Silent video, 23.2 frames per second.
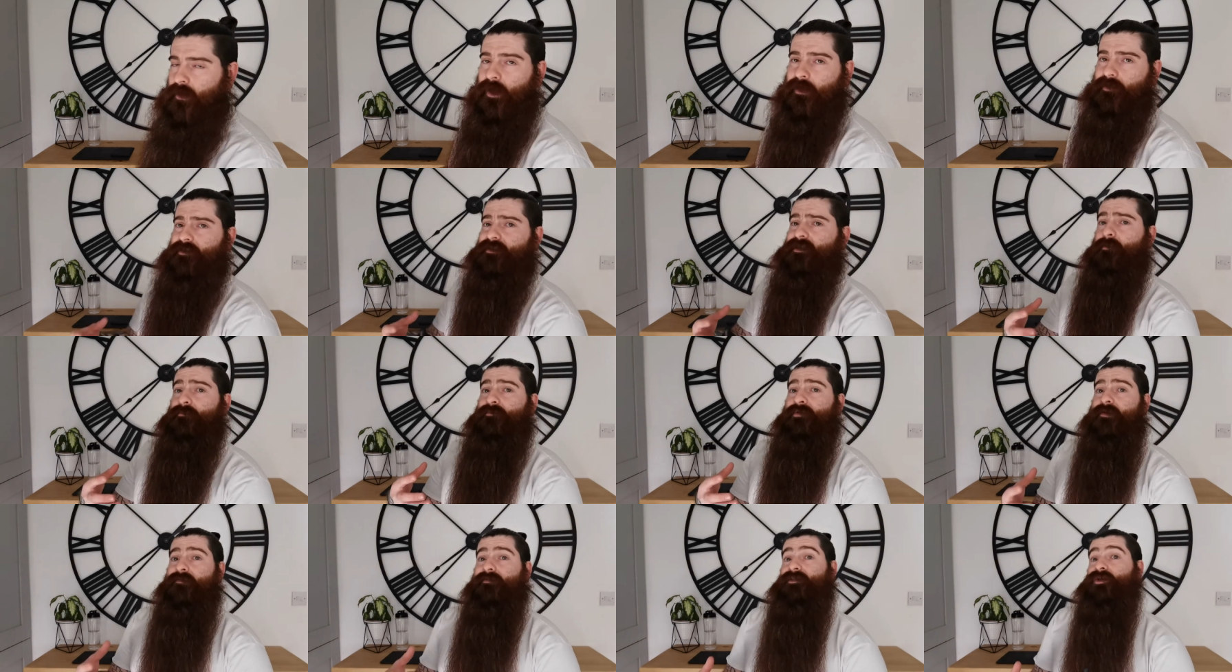As I
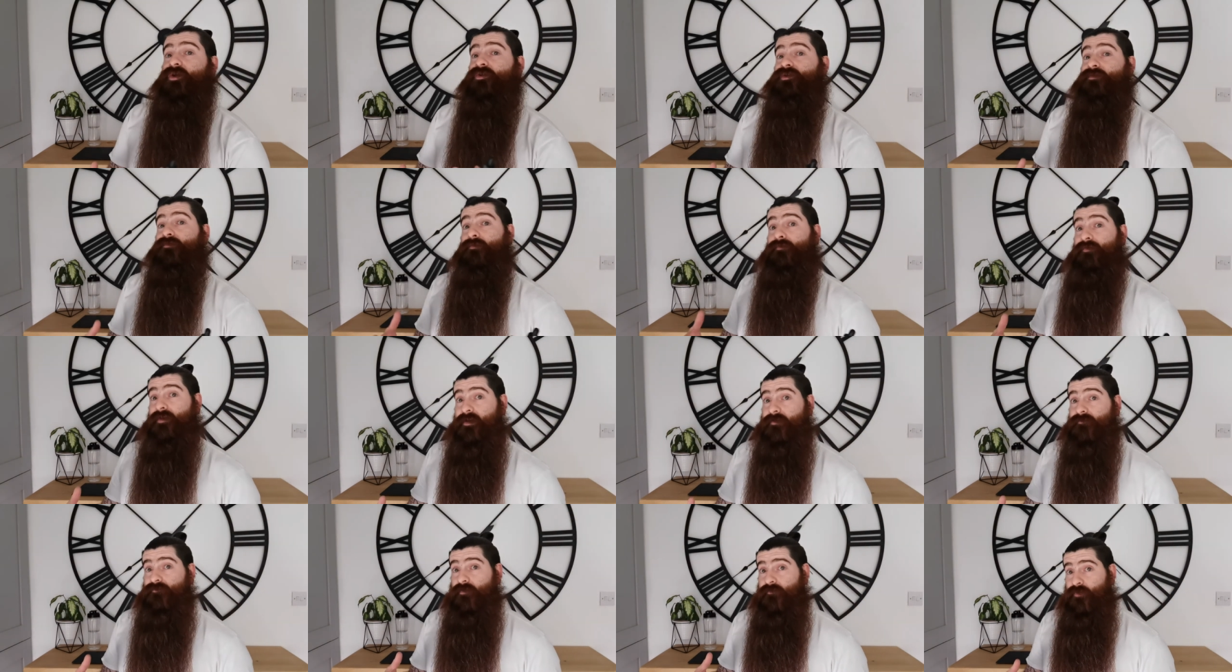said previously on the other
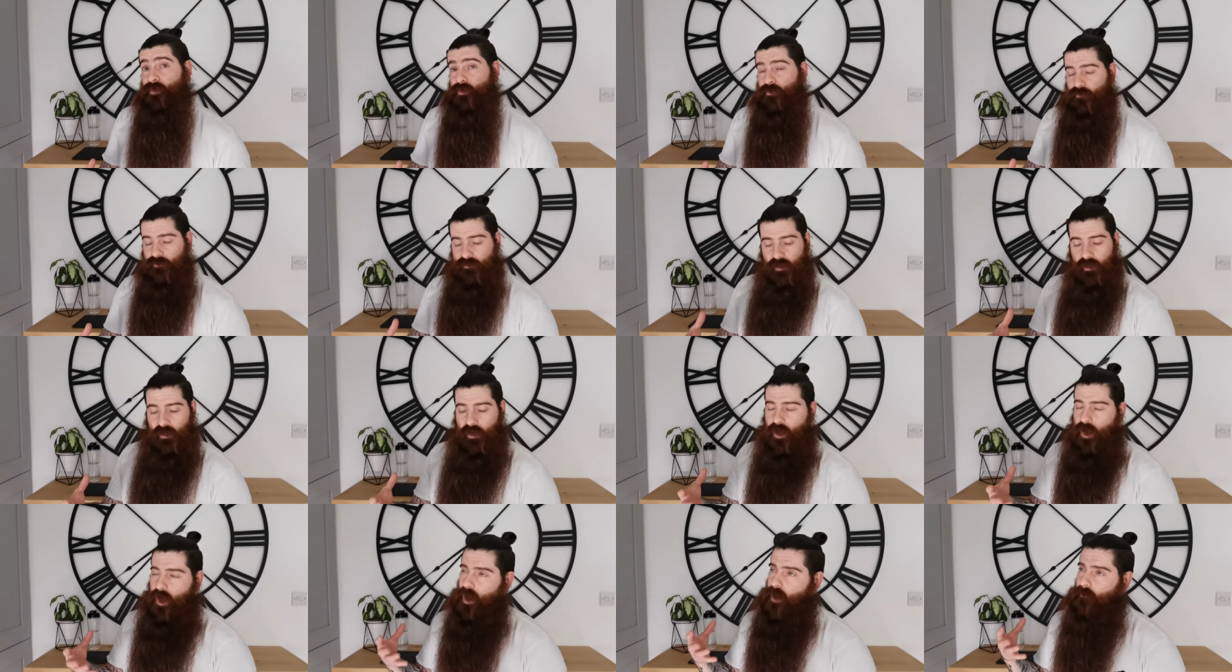three reviews,
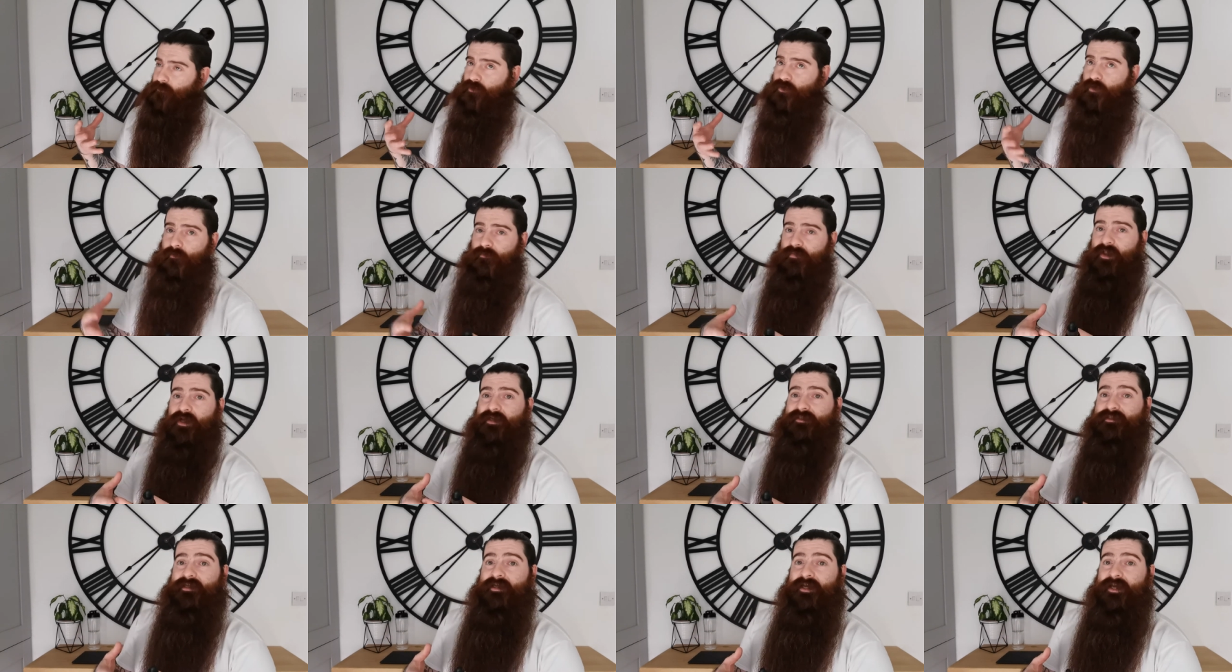um, the
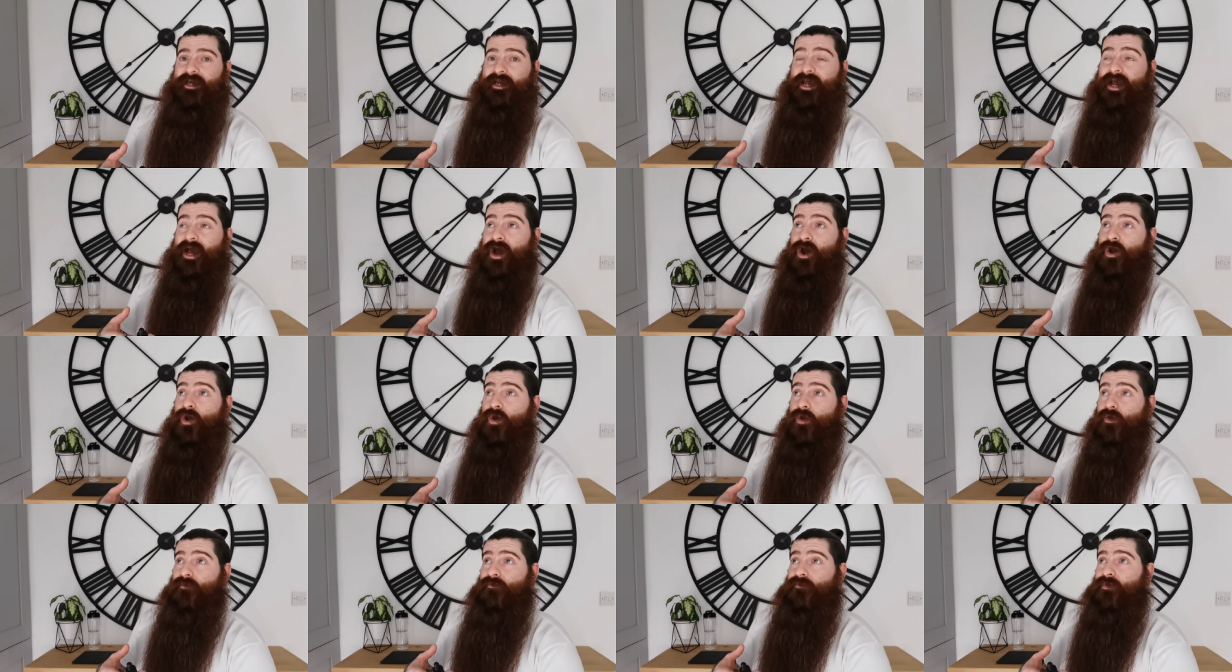complexity
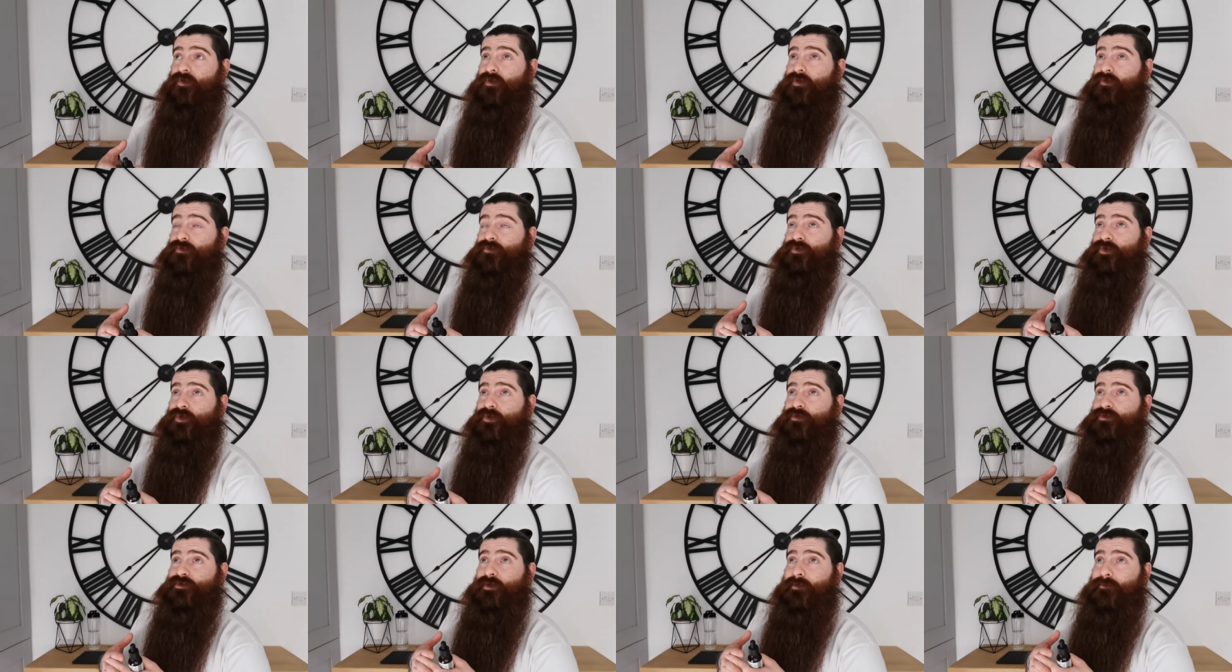of
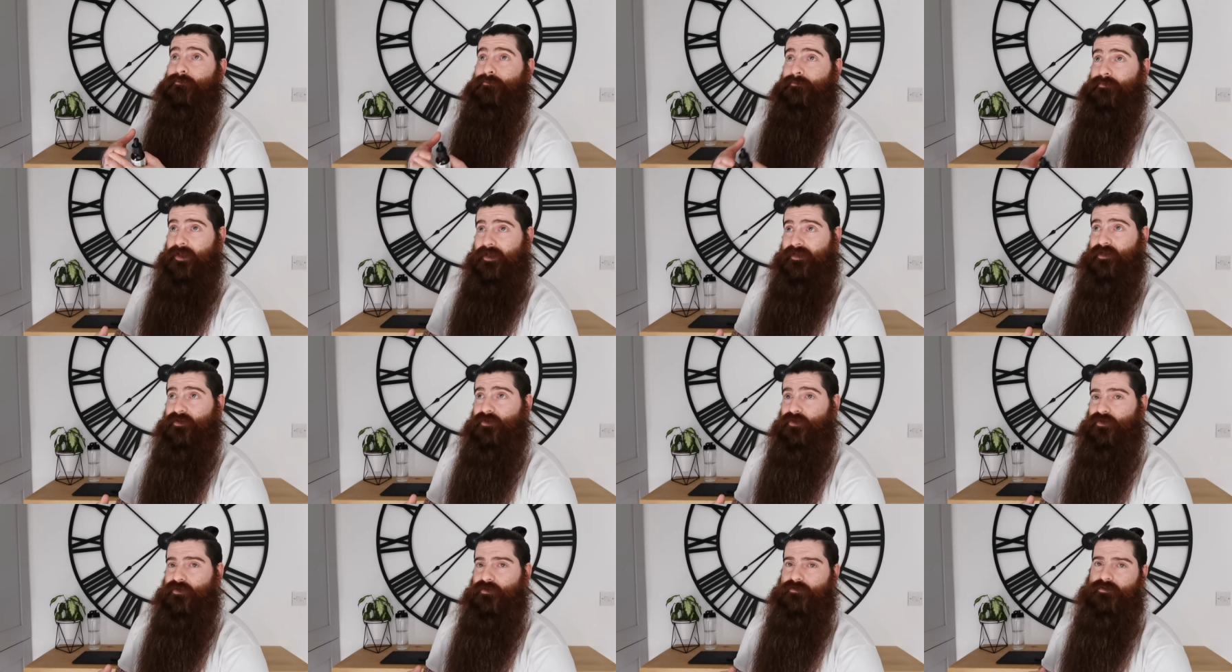those
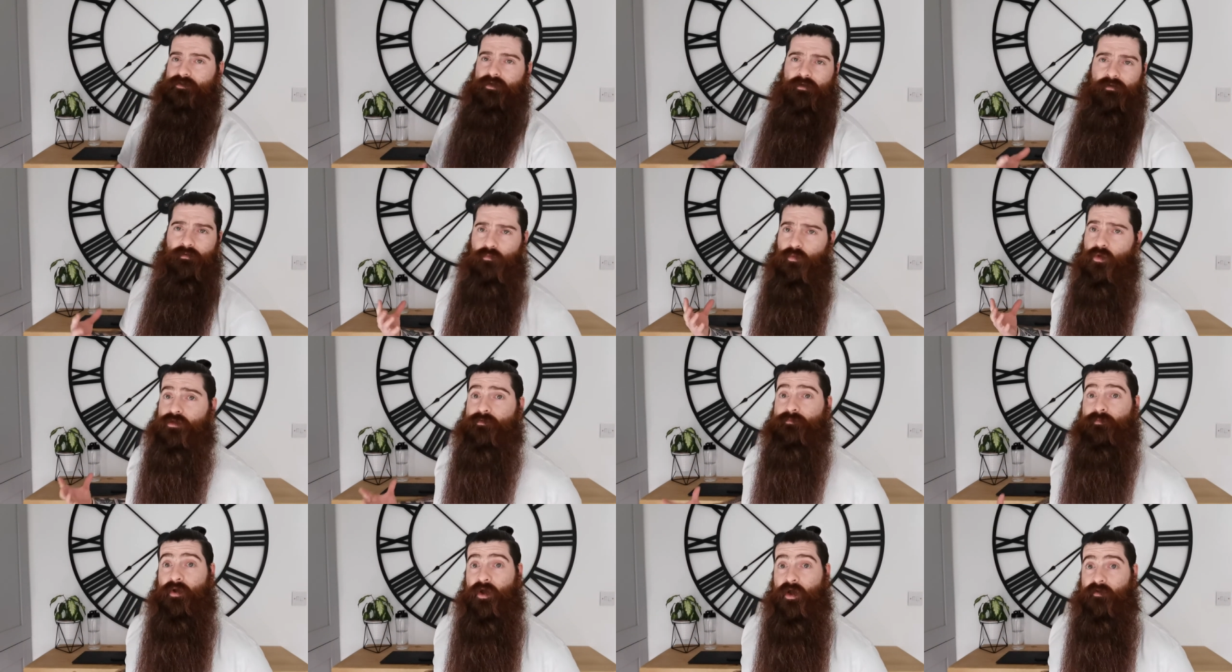blended oils
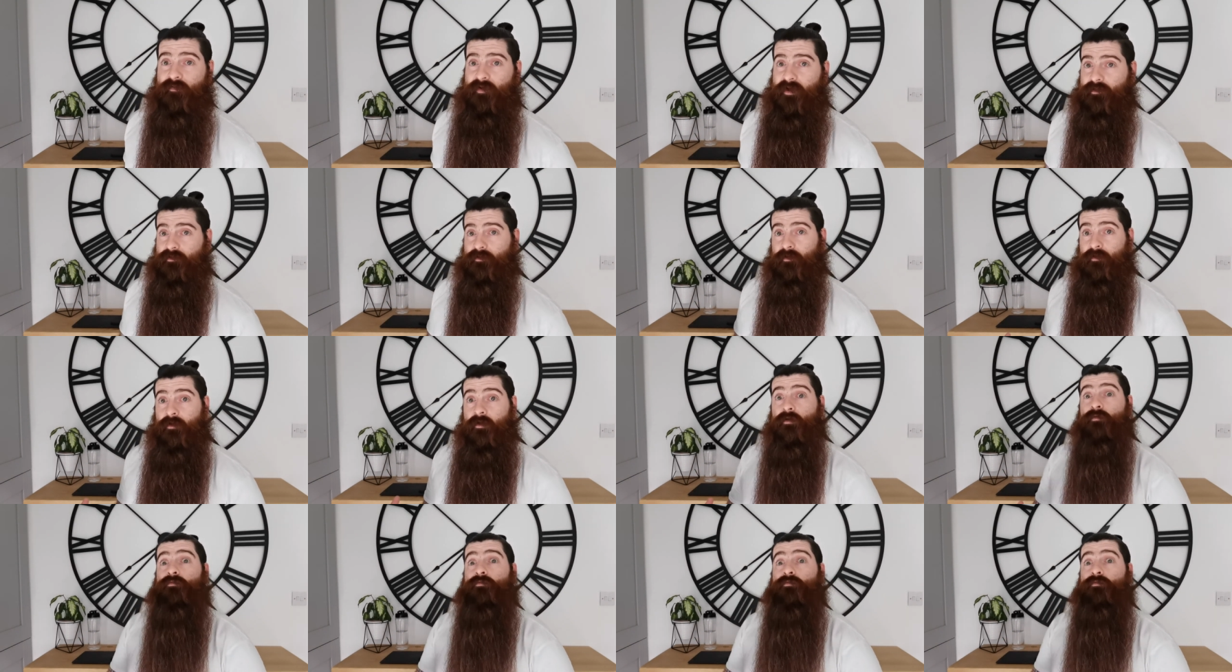worked perfect.